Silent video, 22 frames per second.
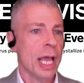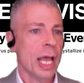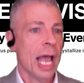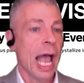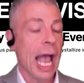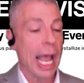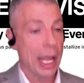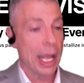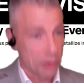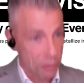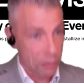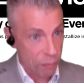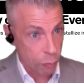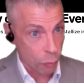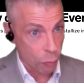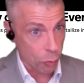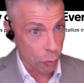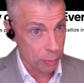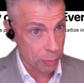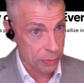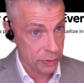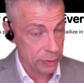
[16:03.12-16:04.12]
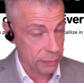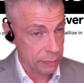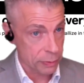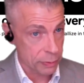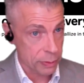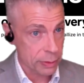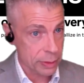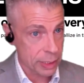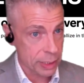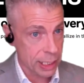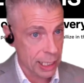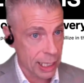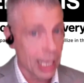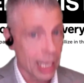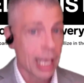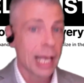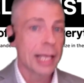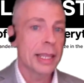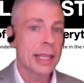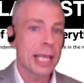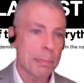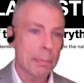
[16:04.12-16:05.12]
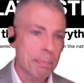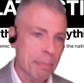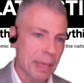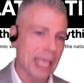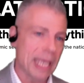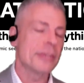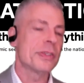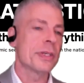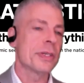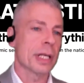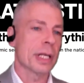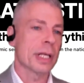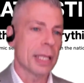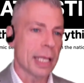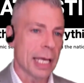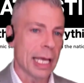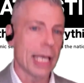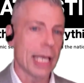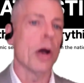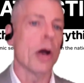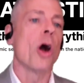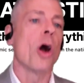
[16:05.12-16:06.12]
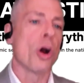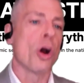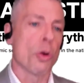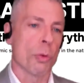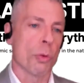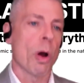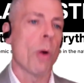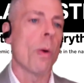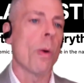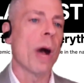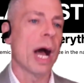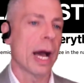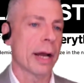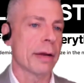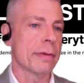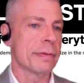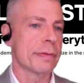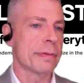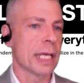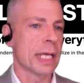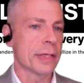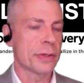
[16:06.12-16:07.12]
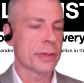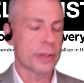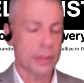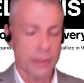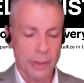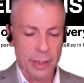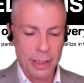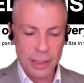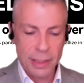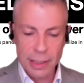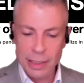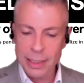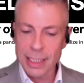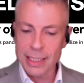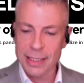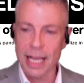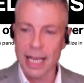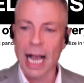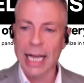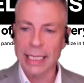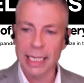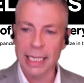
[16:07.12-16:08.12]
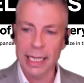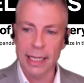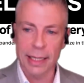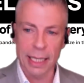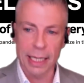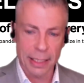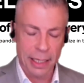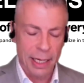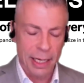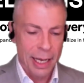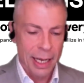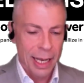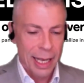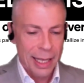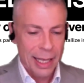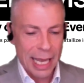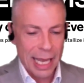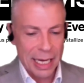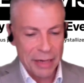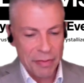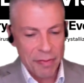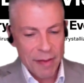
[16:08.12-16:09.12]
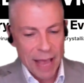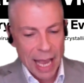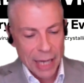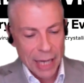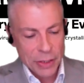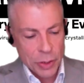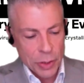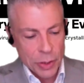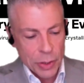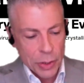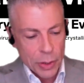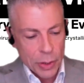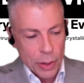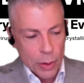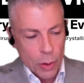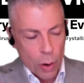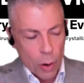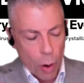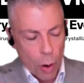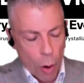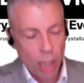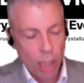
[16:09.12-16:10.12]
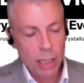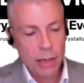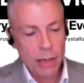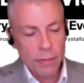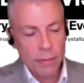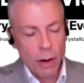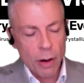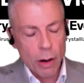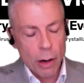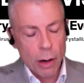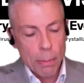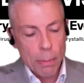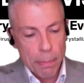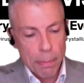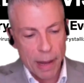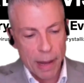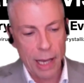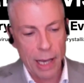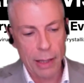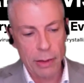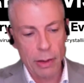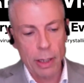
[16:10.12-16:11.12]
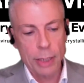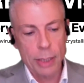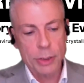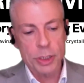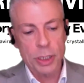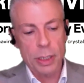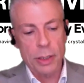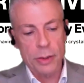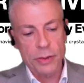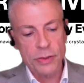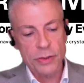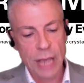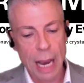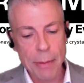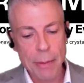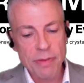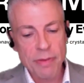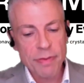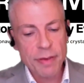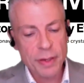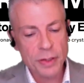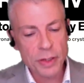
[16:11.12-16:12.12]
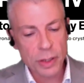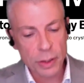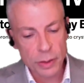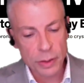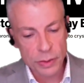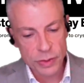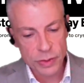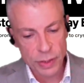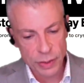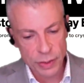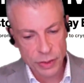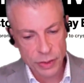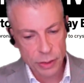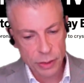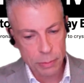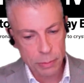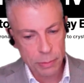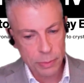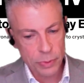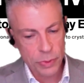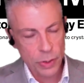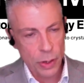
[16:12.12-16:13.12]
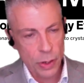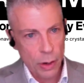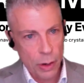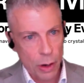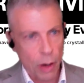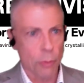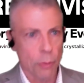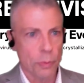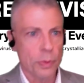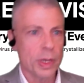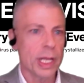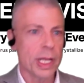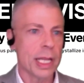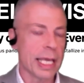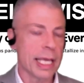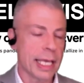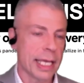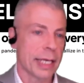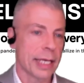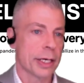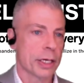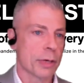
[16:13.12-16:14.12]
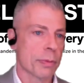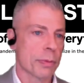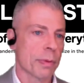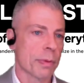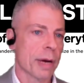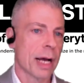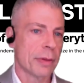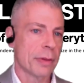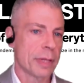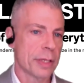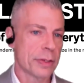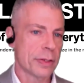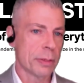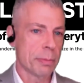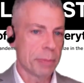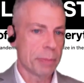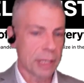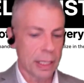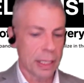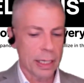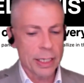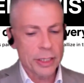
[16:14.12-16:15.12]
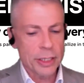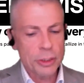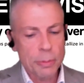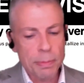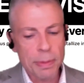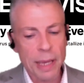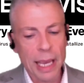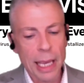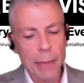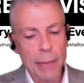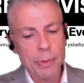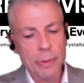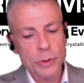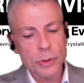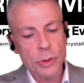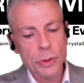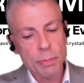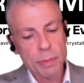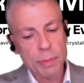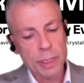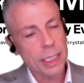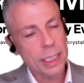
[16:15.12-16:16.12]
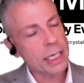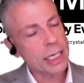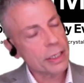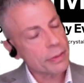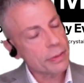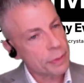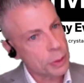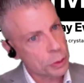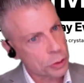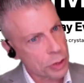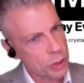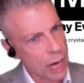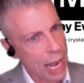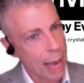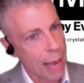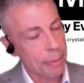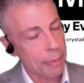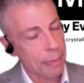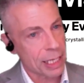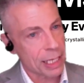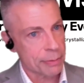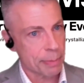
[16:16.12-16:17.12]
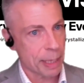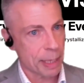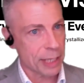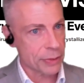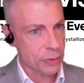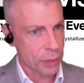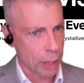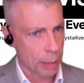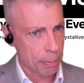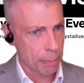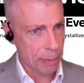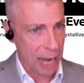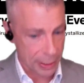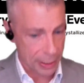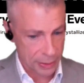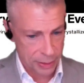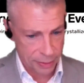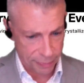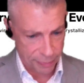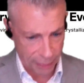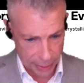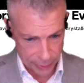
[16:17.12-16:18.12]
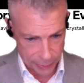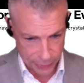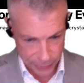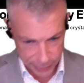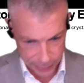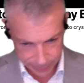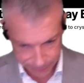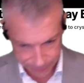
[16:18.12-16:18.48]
and forms of learning that basically grow out of this. So this is this idea that in fact, all of our biological cyber-physical systems are really geared around this ability to be able to predict future happenings based on past events.